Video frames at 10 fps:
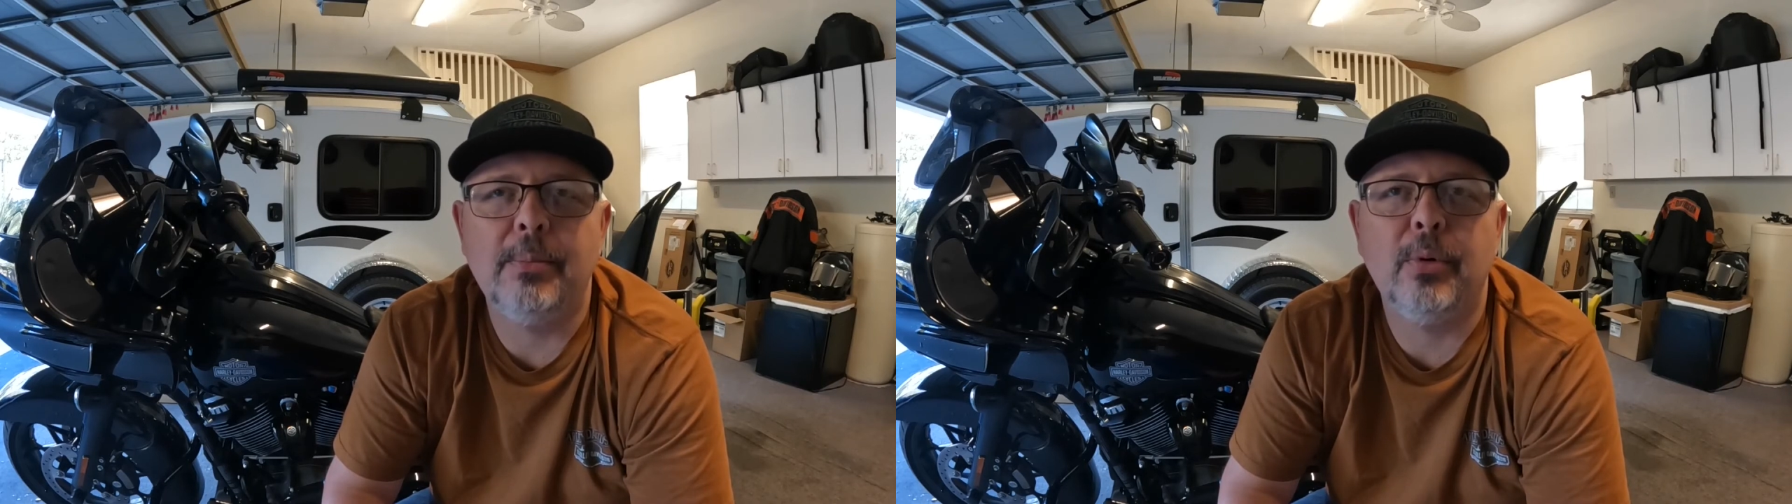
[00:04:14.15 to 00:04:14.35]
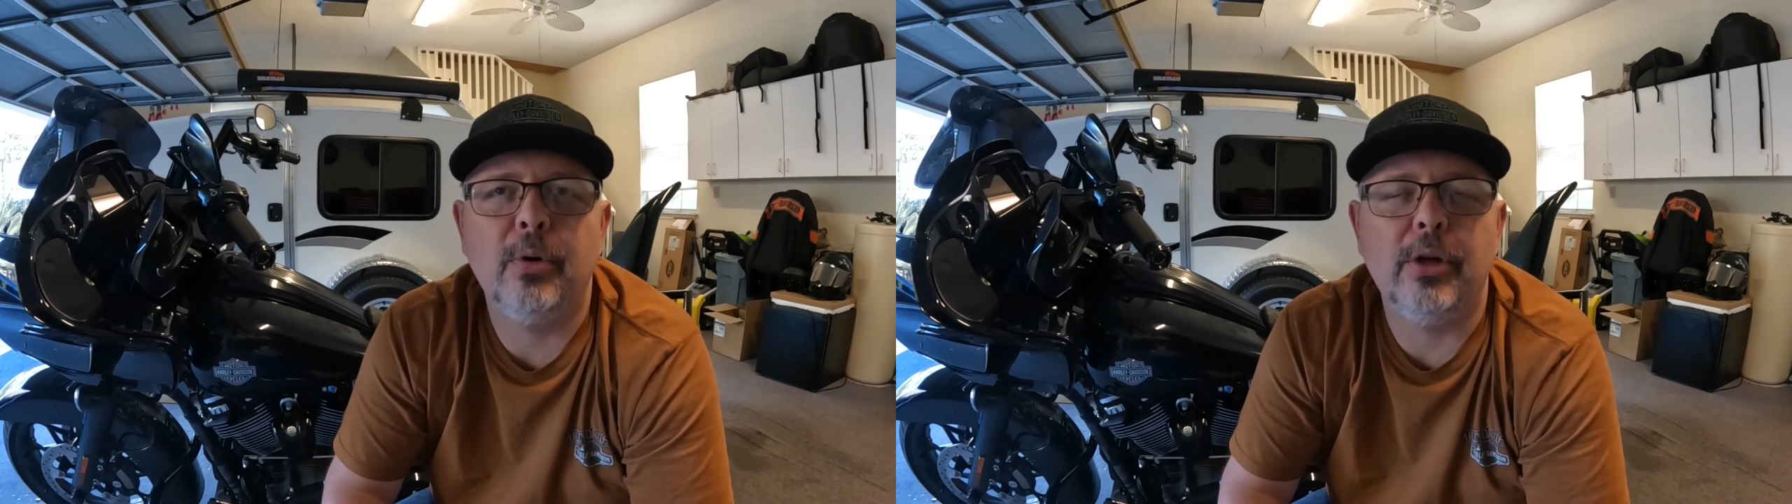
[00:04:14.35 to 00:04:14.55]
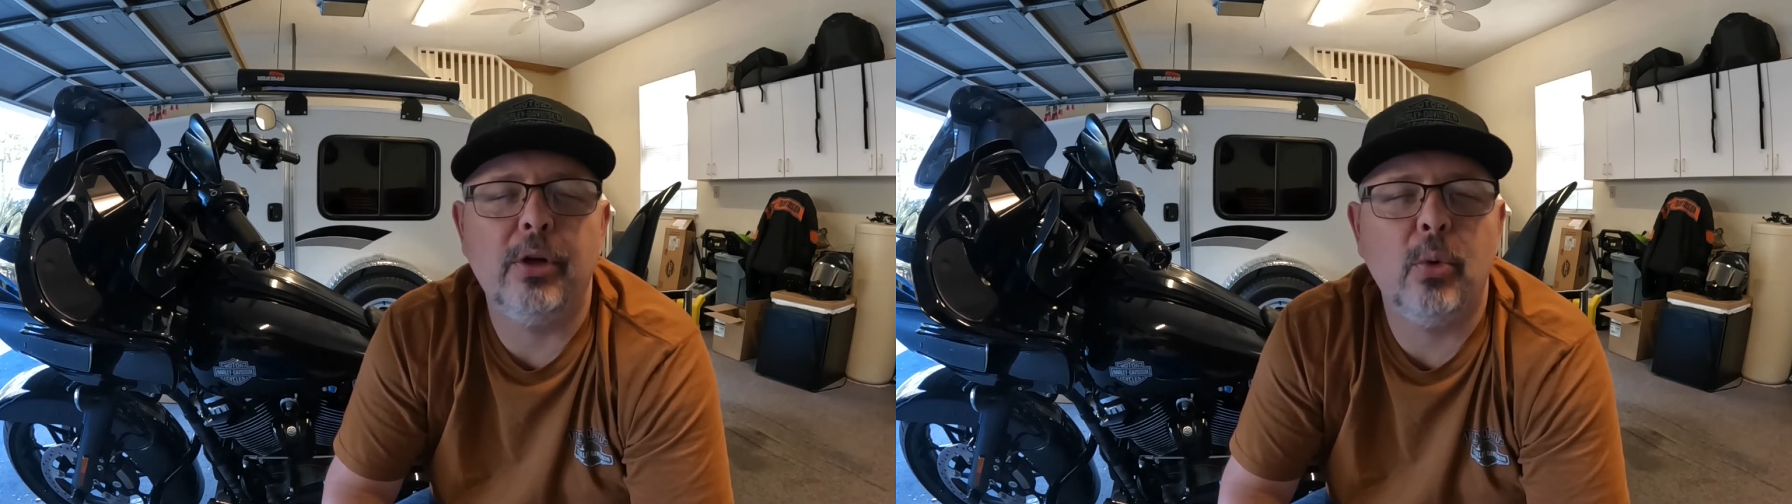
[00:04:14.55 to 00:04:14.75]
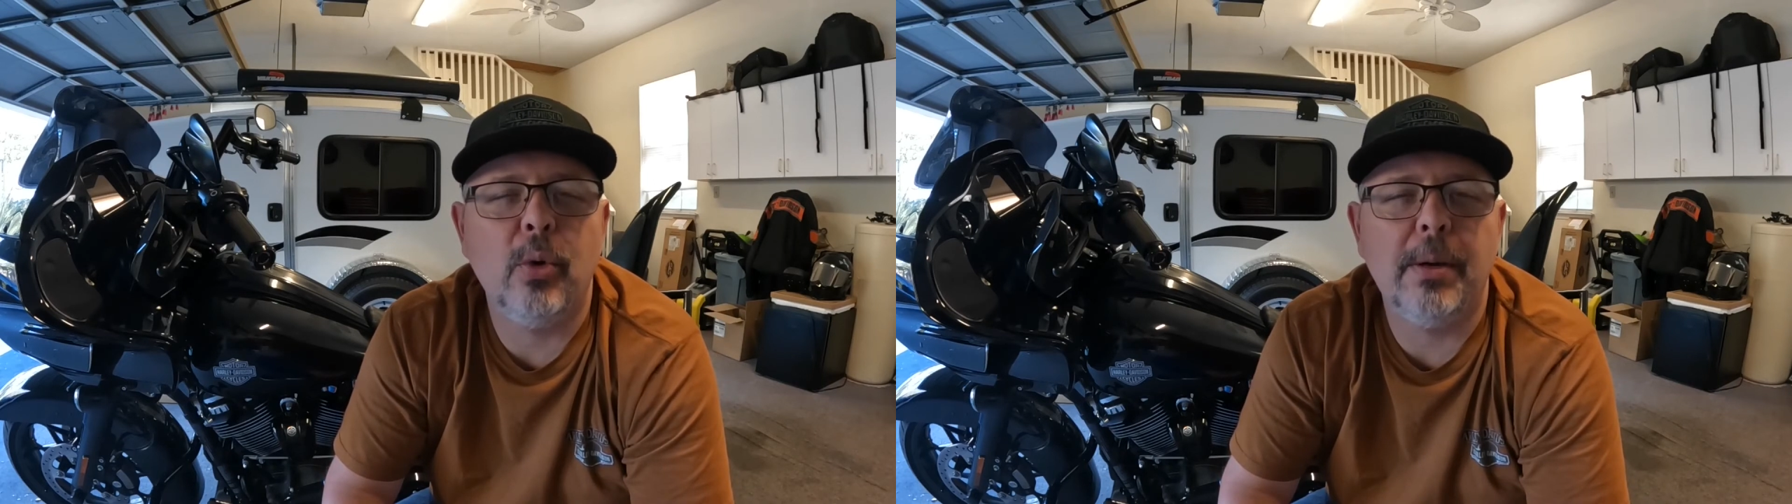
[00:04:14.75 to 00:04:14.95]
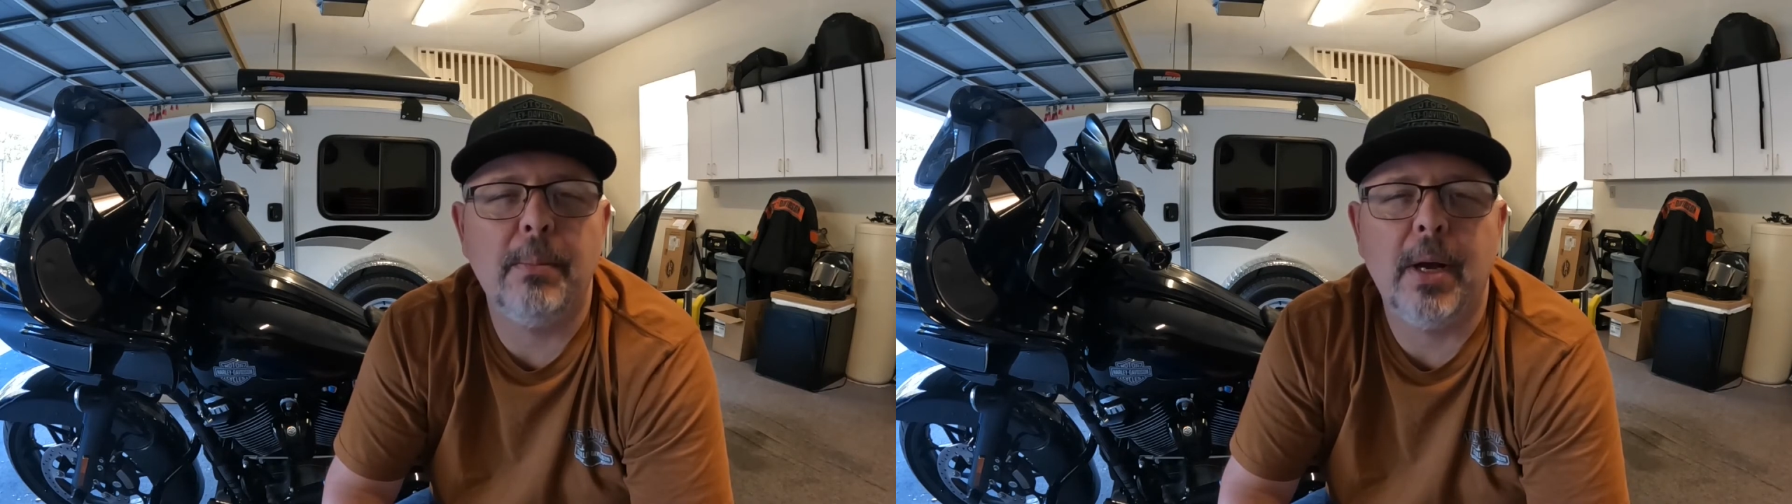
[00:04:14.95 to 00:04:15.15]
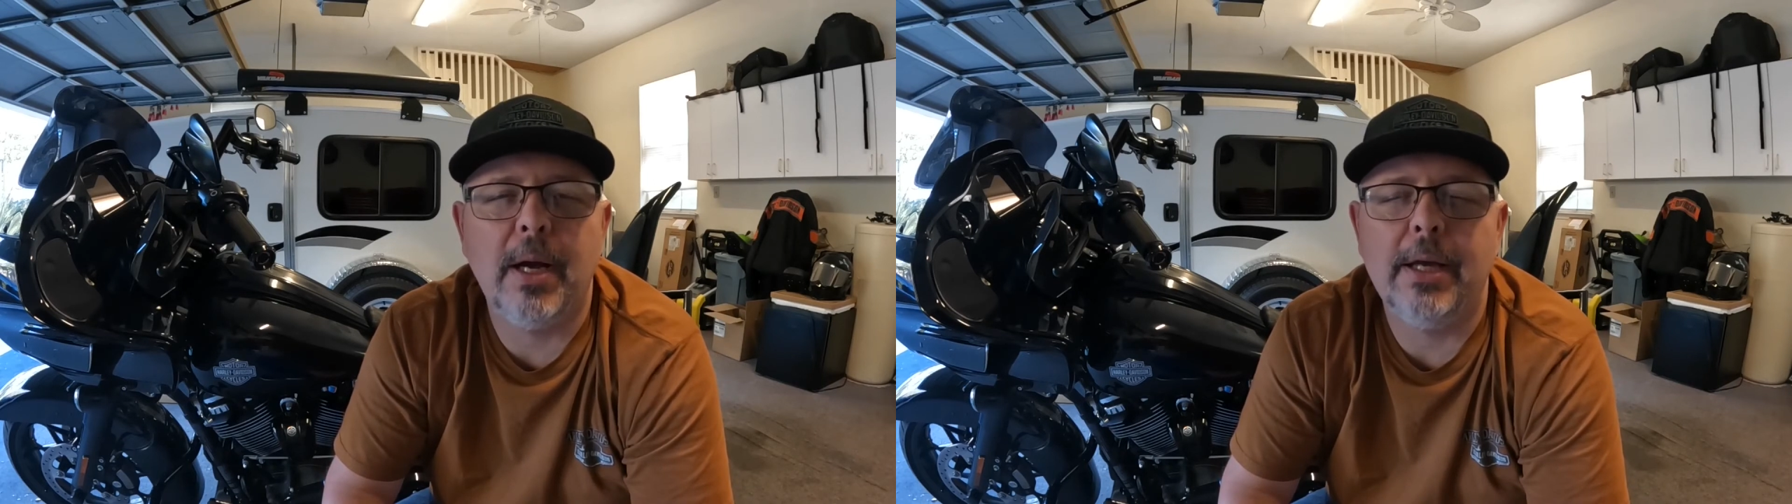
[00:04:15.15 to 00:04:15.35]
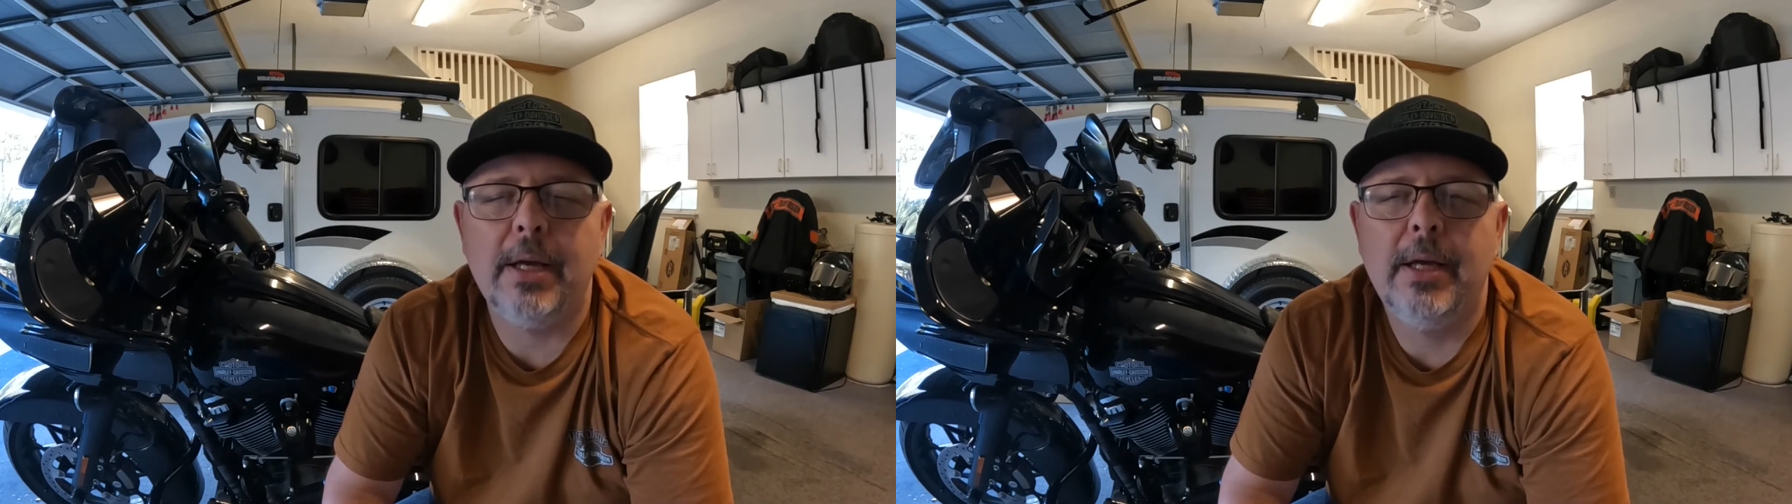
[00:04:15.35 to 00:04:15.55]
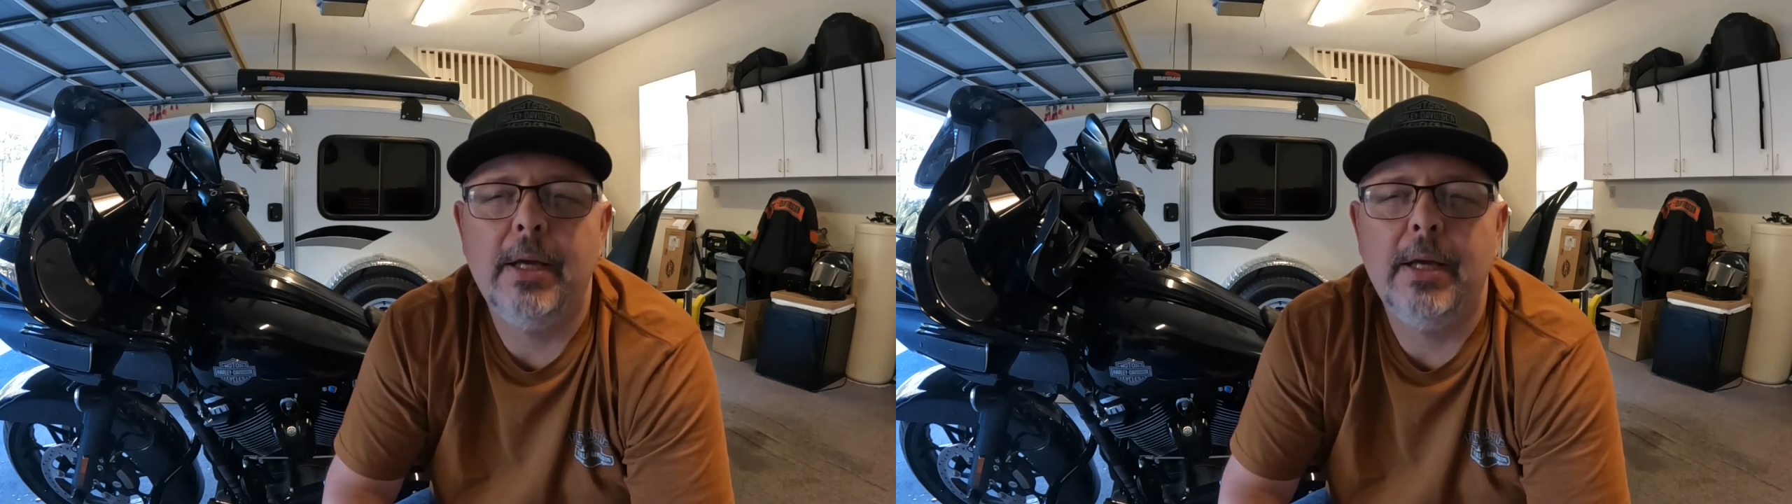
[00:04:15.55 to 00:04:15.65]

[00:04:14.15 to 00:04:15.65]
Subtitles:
pretty quick bike.